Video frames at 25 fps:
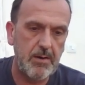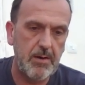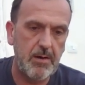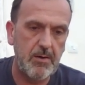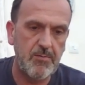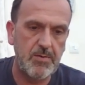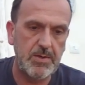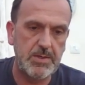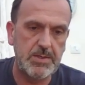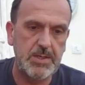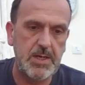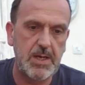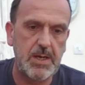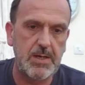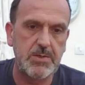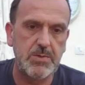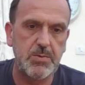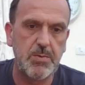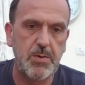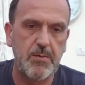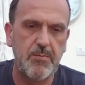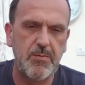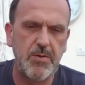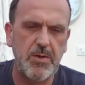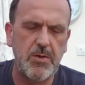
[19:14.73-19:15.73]
a test
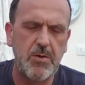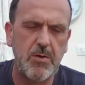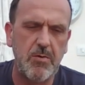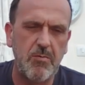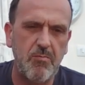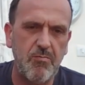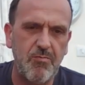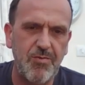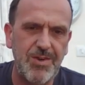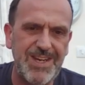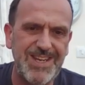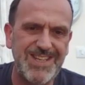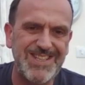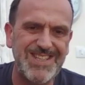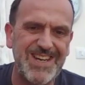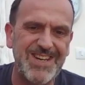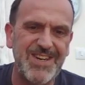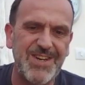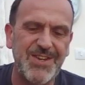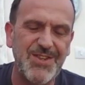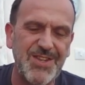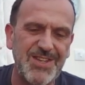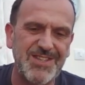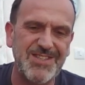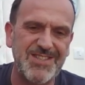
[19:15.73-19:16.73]
wherever you can read and
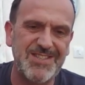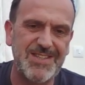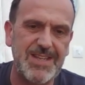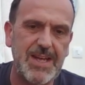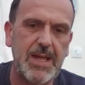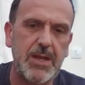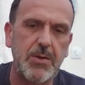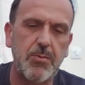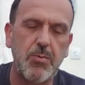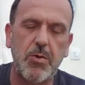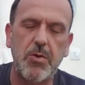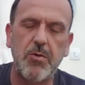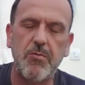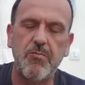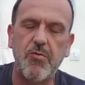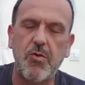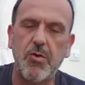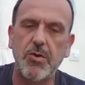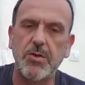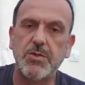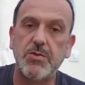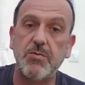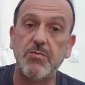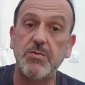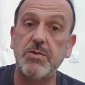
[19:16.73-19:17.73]
understand what the
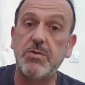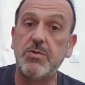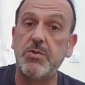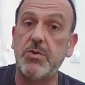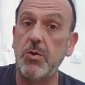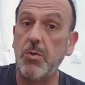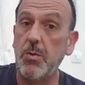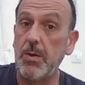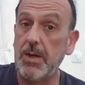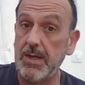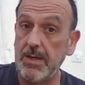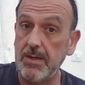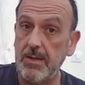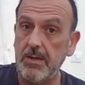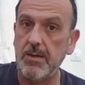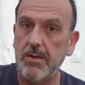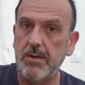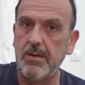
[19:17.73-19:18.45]
writer is doing,